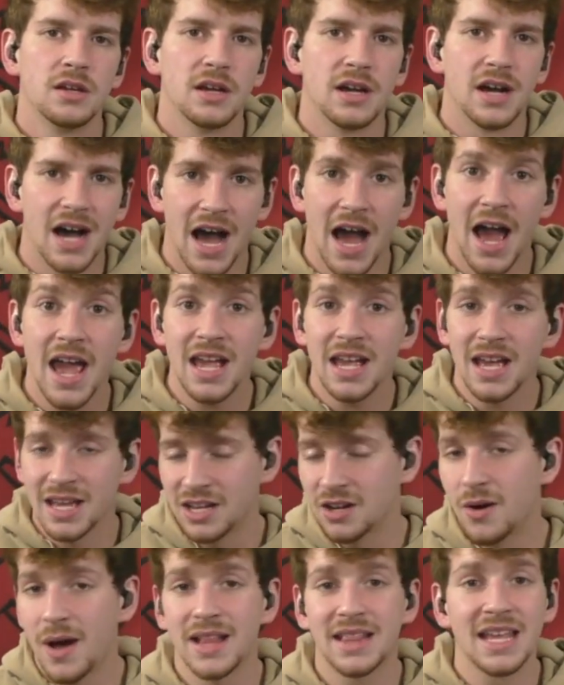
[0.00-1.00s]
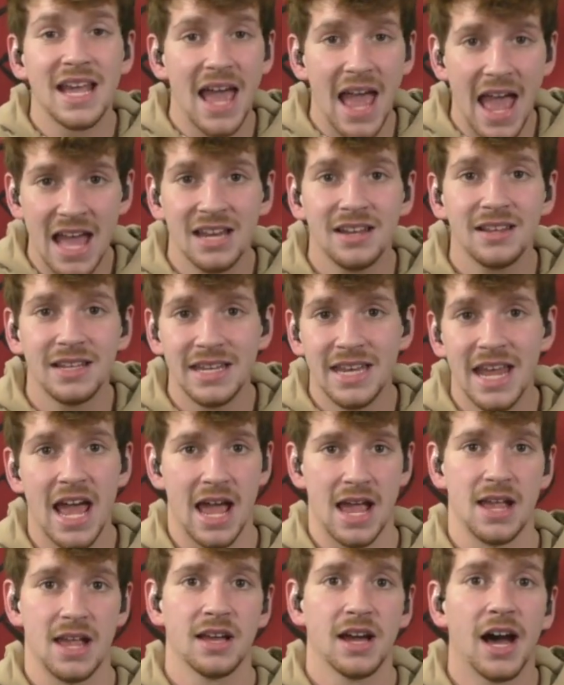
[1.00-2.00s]
at the end of the
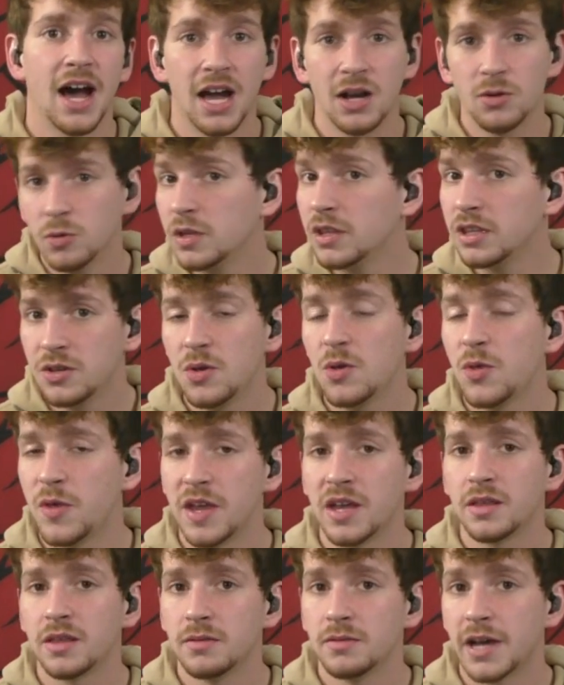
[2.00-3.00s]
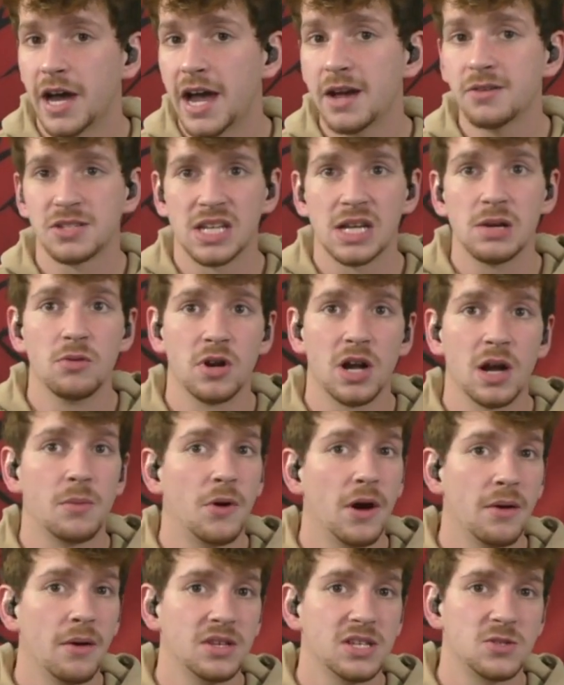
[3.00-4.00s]
day, I really do think that Iowa State will come
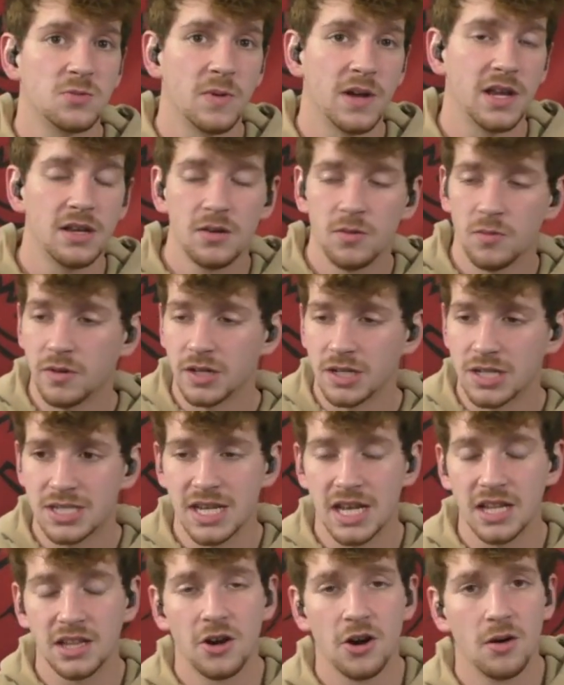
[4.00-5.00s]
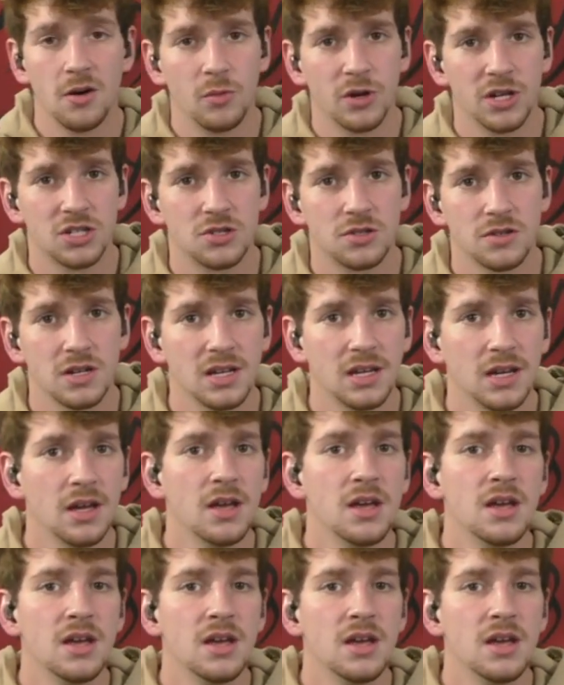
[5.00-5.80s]
away with this win. We'll extend the home win streak.